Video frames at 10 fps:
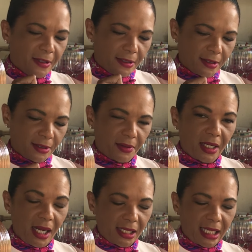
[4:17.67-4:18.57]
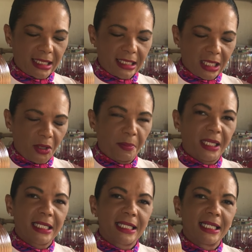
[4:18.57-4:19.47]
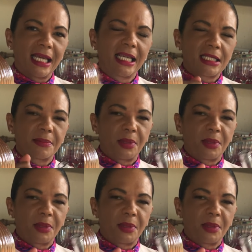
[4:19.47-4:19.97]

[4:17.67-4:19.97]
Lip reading: Oh, can't get it out, but it's a nice